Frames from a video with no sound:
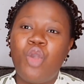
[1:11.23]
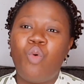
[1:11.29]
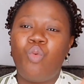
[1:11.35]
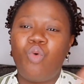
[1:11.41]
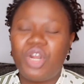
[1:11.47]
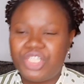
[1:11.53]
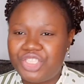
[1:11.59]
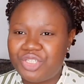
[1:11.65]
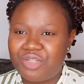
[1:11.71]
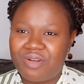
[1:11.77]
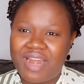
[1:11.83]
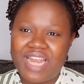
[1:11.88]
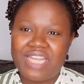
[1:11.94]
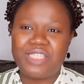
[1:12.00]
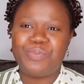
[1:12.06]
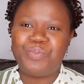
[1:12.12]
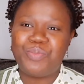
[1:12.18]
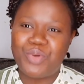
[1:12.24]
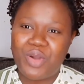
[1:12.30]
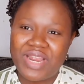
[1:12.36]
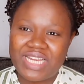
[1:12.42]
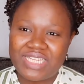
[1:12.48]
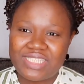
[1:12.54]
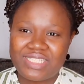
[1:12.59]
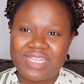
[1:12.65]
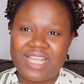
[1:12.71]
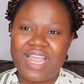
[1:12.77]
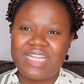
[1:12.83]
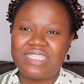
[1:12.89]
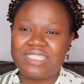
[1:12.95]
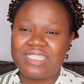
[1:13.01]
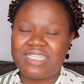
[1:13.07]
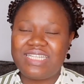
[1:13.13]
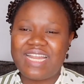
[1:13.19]
wash your rice, pour
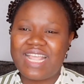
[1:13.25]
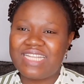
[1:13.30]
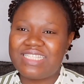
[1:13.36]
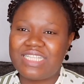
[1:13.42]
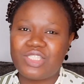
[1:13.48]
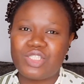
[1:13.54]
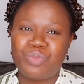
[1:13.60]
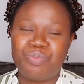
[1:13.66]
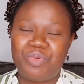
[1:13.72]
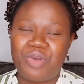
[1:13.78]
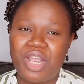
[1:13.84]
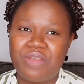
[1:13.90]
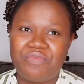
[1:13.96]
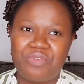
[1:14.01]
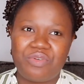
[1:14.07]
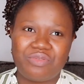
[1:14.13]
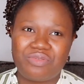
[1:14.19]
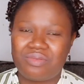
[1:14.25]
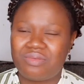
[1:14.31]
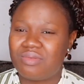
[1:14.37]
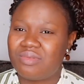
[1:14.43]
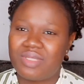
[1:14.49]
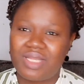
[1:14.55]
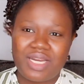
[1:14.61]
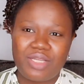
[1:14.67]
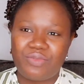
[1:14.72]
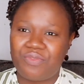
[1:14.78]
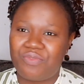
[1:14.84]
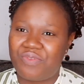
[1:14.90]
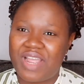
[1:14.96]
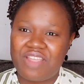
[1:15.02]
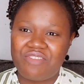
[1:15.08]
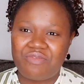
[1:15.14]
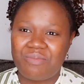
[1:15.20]
inside, let it to boil for 3 to
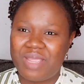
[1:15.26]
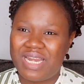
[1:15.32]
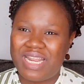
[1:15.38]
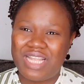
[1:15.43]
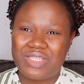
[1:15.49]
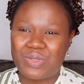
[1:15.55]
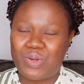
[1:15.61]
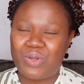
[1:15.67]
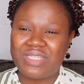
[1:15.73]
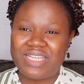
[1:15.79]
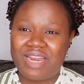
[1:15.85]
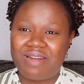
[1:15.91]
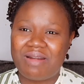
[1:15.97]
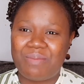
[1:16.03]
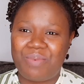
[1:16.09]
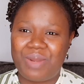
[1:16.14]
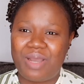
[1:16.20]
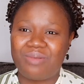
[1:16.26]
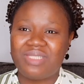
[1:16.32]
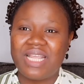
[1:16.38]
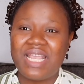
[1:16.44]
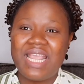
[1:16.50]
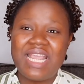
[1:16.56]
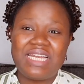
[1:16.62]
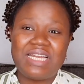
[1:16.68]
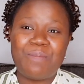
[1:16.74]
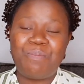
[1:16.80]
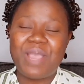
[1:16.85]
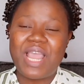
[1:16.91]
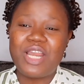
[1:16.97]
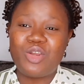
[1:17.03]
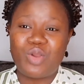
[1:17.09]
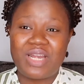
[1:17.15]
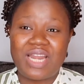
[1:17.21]
5 minutes or thereabout,
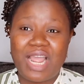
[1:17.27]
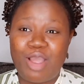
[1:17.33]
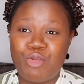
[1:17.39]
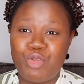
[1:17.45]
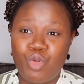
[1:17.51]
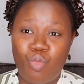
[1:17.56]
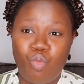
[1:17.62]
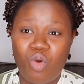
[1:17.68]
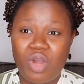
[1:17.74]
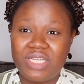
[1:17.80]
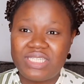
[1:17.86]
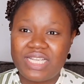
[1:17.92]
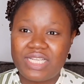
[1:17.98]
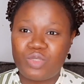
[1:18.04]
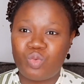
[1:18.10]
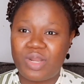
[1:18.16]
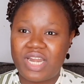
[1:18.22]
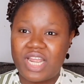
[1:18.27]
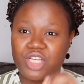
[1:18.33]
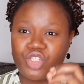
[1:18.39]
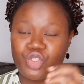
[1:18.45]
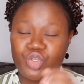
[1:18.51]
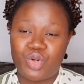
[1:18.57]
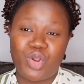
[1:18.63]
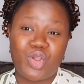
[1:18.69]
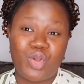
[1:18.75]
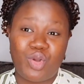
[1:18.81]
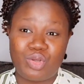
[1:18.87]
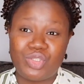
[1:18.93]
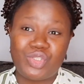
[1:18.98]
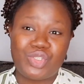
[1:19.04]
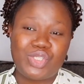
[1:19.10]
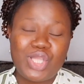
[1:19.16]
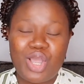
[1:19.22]
depending on how you want it, whether strong or
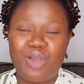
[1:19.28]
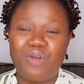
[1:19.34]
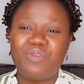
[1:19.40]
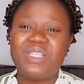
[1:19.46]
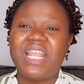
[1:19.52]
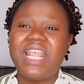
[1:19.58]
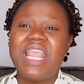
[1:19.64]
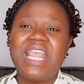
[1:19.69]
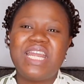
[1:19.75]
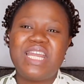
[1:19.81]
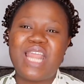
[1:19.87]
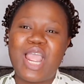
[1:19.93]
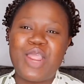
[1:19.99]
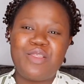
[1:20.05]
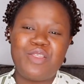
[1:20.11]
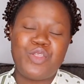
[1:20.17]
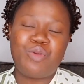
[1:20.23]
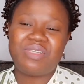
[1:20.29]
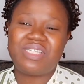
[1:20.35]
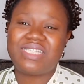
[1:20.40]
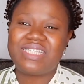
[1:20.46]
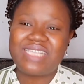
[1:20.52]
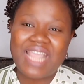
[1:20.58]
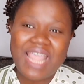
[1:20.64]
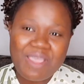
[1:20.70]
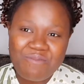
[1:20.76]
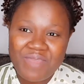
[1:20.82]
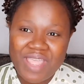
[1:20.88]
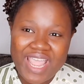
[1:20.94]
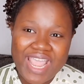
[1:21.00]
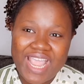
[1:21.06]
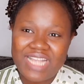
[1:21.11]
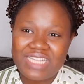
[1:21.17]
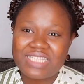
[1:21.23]
soft. Then you sieve
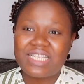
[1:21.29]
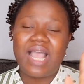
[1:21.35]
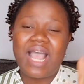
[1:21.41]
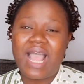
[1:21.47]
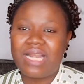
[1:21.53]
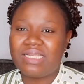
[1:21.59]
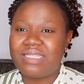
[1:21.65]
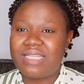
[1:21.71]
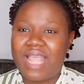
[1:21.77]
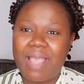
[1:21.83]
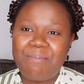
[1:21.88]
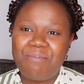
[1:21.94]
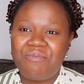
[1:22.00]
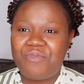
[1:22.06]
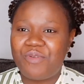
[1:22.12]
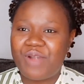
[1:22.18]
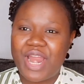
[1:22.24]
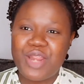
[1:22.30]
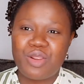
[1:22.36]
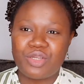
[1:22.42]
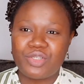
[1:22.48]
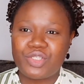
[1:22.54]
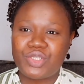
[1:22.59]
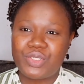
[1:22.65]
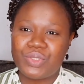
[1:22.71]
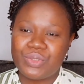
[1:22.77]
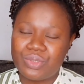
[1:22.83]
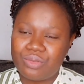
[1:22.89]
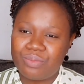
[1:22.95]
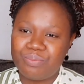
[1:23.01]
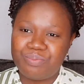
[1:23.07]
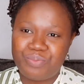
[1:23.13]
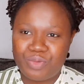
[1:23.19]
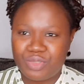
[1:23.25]
it and then fry your
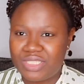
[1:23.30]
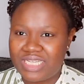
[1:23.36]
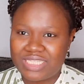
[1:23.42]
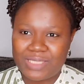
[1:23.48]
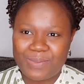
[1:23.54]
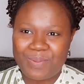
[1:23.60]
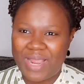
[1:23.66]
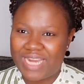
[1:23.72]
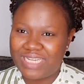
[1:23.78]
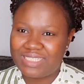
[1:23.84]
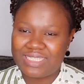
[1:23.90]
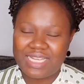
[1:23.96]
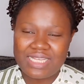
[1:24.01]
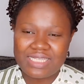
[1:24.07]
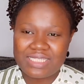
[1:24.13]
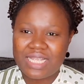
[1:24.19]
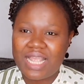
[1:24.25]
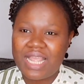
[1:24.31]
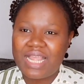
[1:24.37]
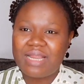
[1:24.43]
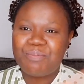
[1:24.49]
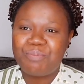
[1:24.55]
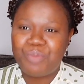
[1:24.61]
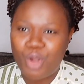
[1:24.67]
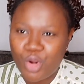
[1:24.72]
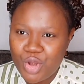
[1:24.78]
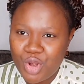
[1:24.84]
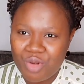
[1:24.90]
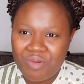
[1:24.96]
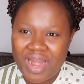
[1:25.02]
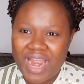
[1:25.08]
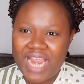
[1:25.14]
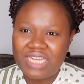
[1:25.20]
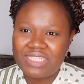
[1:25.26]
stew, put the spices, pour your
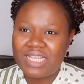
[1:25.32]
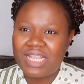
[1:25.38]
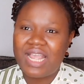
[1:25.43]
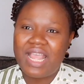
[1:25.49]
rice,